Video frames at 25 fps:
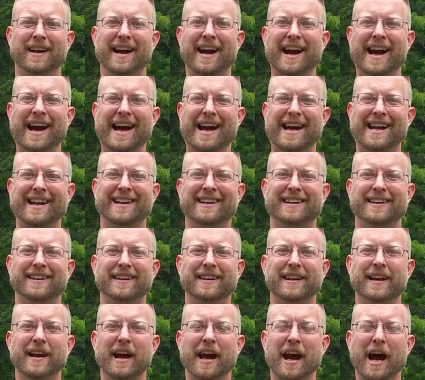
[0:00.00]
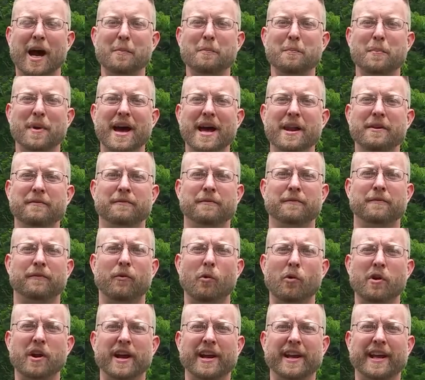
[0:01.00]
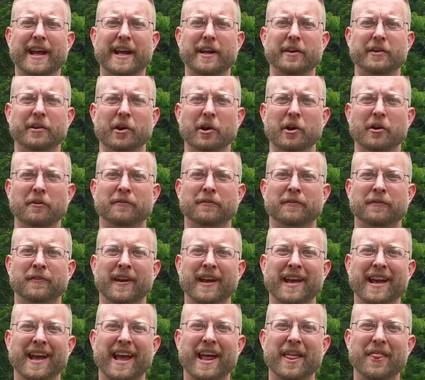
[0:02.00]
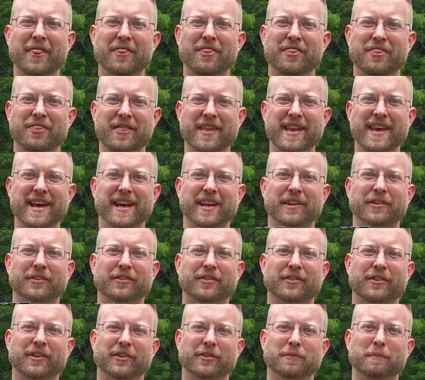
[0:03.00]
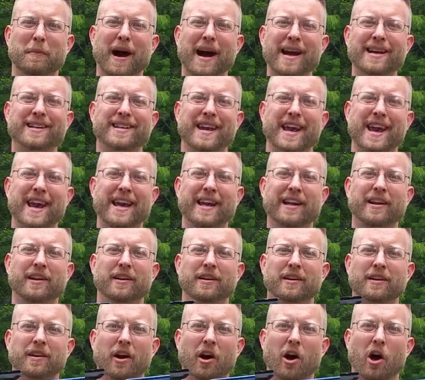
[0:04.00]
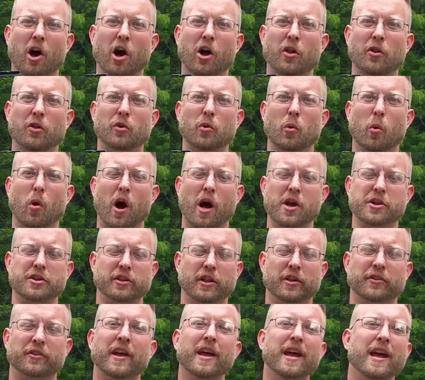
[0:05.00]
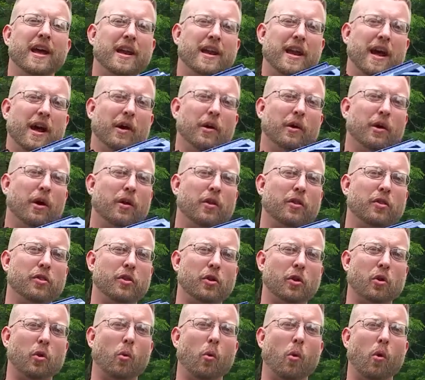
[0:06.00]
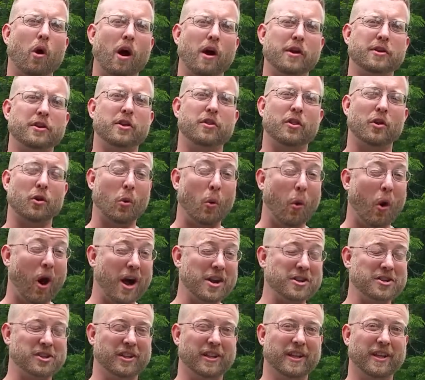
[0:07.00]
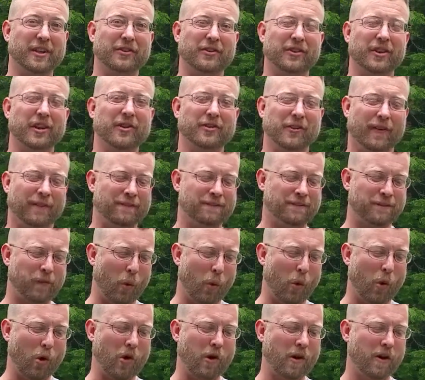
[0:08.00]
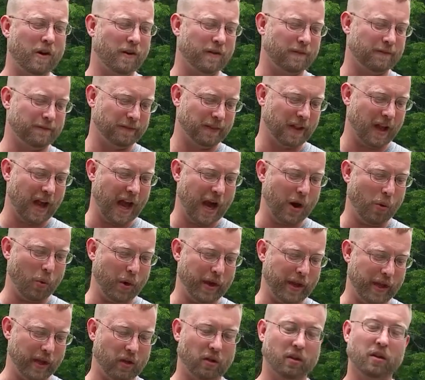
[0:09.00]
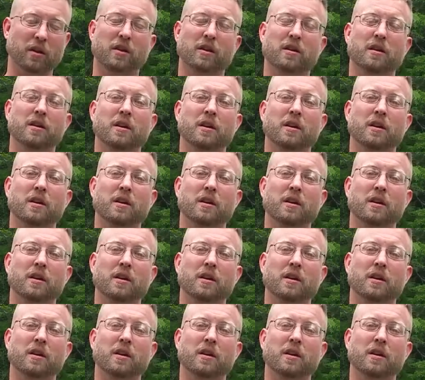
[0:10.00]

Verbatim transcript: Hi, I'm Ben from four ninety-eight nerf, and this is my take on the Quadulus. Now, the, quad, the Quadulus is a four flywheel